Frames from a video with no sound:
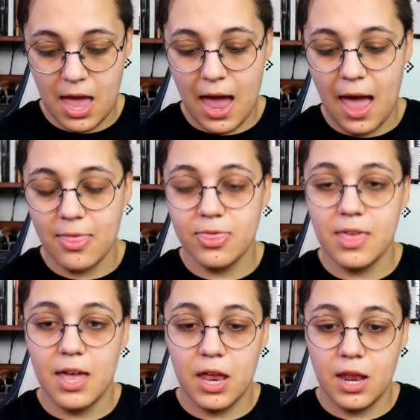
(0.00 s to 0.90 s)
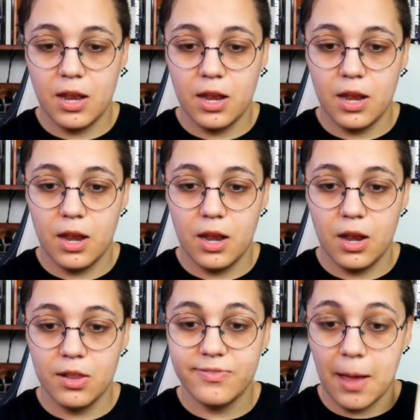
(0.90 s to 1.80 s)
And then
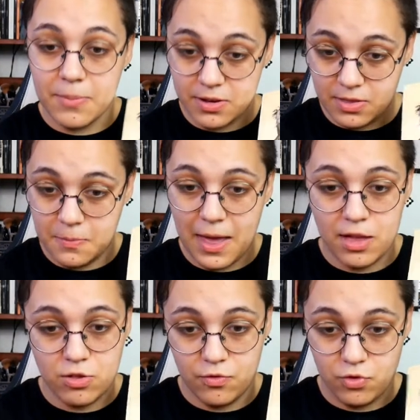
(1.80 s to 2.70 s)
step into the page of